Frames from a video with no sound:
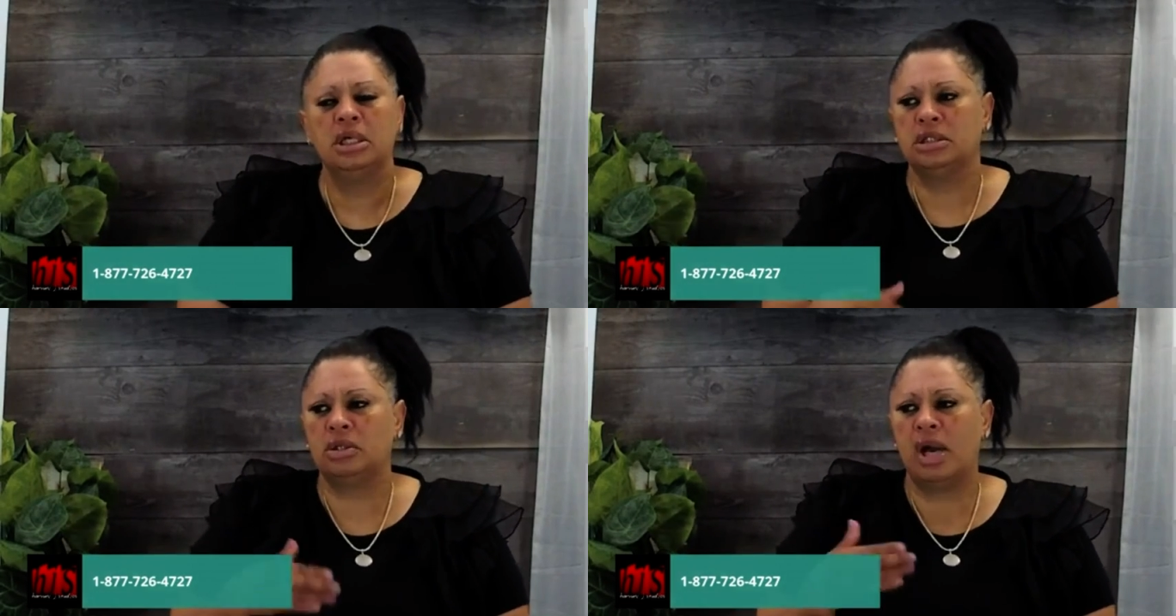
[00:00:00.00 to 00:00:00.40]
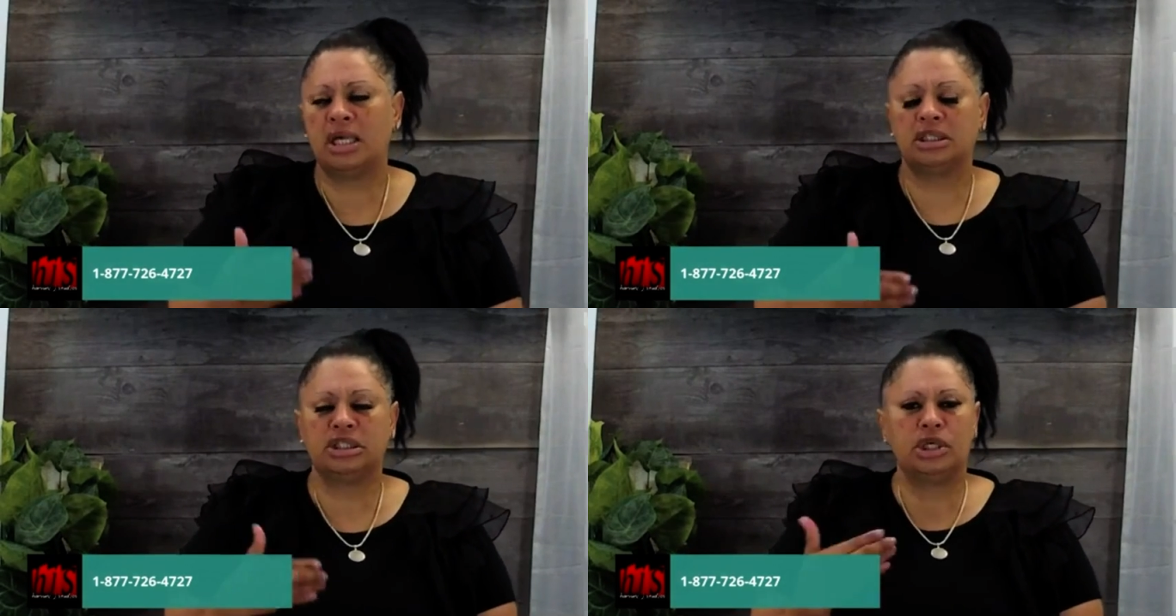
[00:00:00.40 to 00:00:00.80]
so I
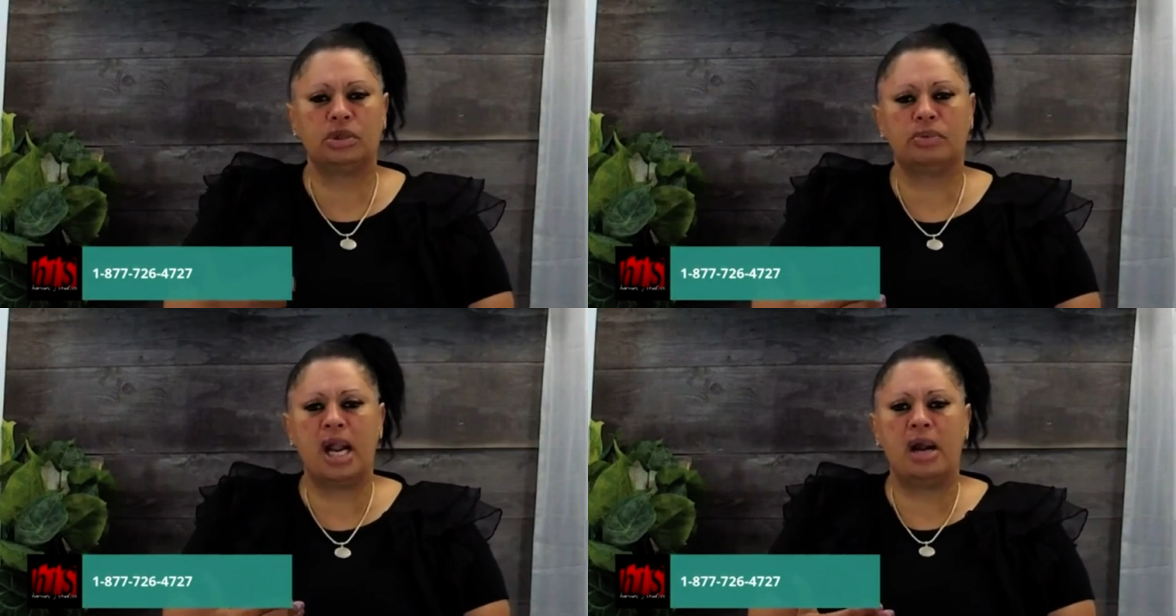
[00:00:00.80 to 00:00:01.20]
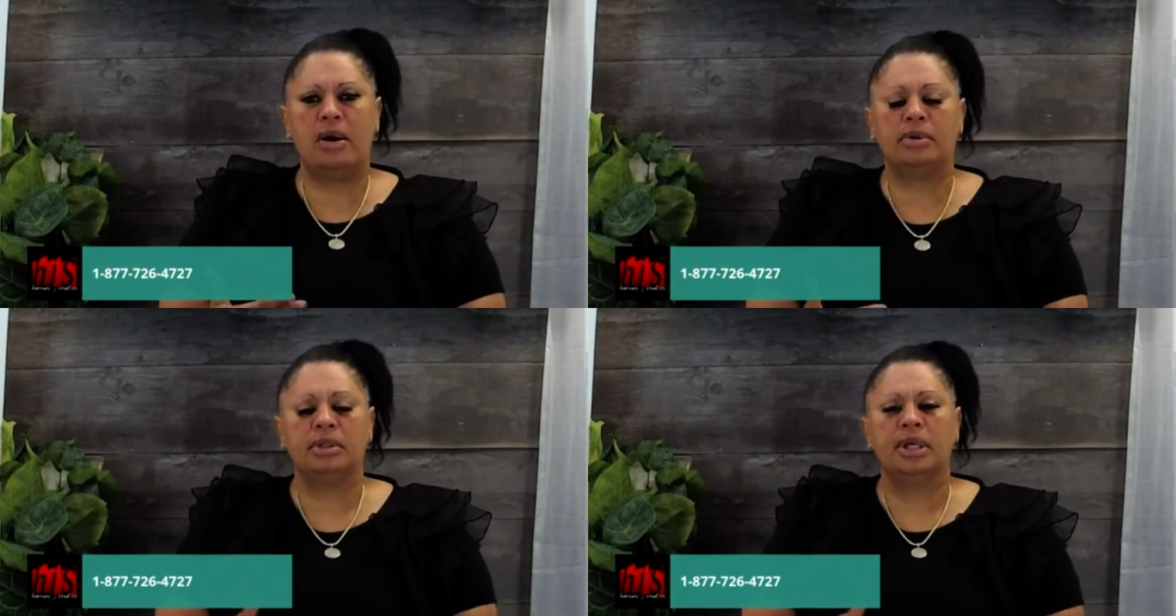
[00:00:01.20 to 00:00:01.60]
could turn
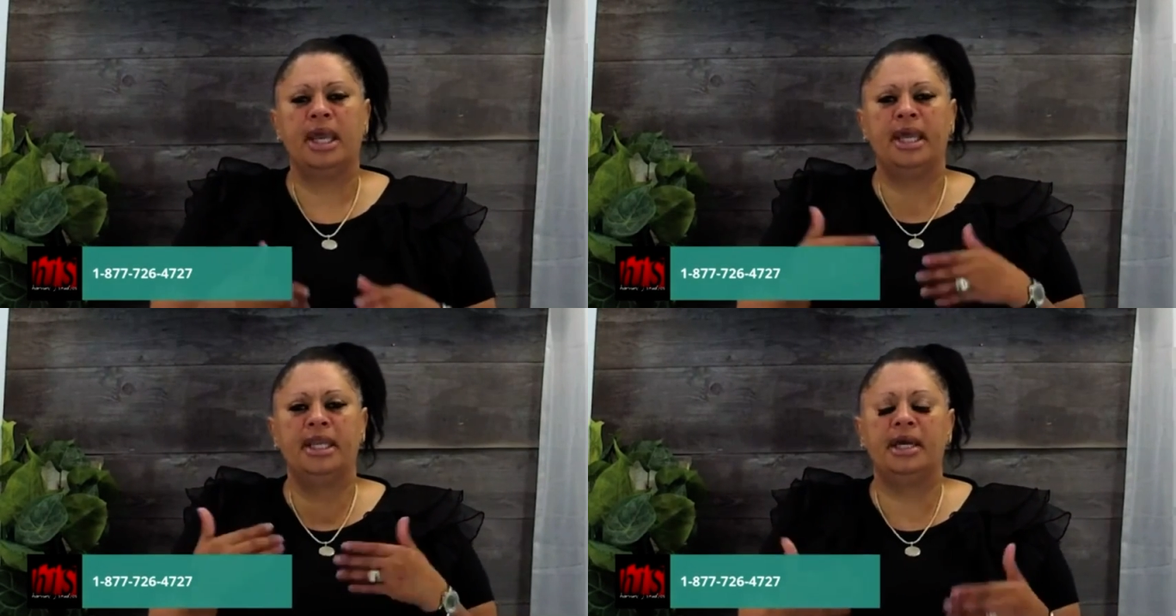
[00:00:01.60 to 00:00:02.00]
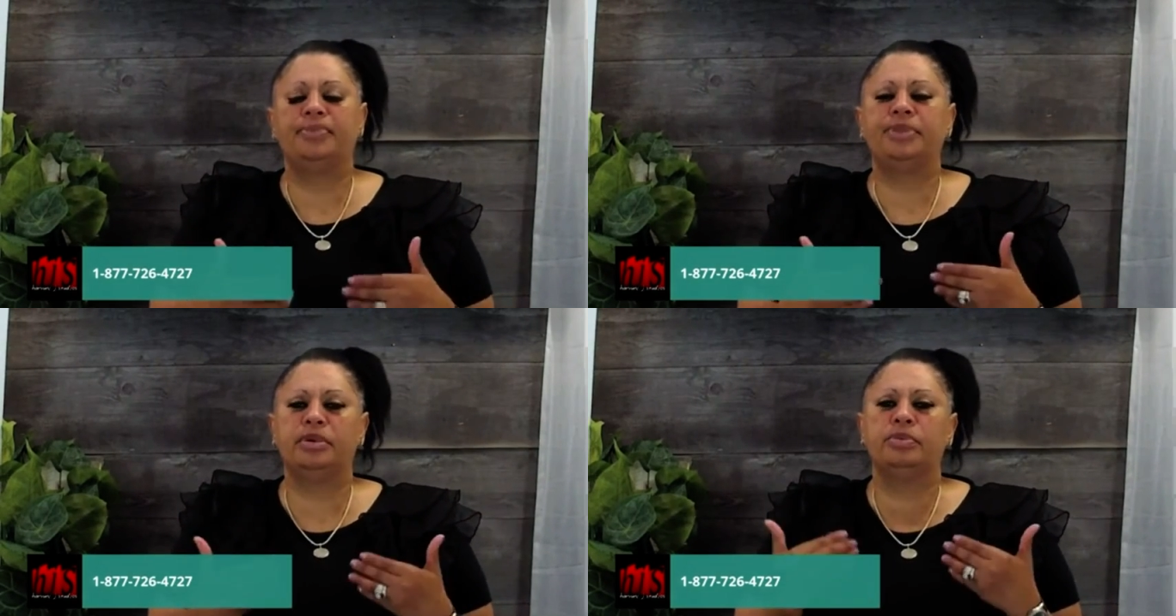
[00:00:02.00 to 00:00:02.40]
around and
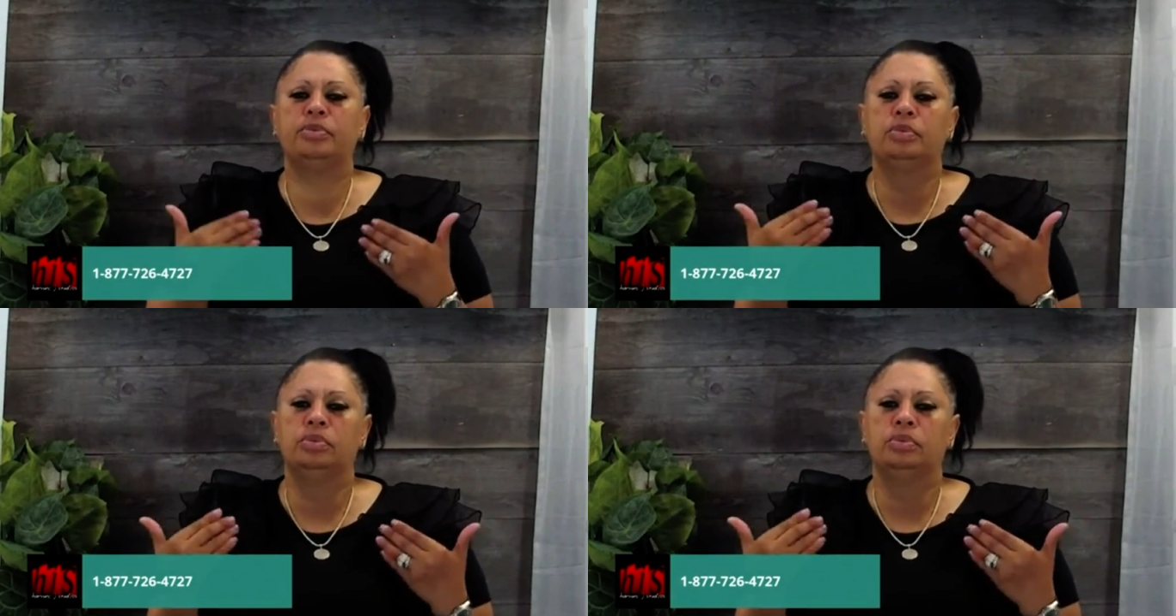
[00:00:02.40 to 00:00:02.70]
help them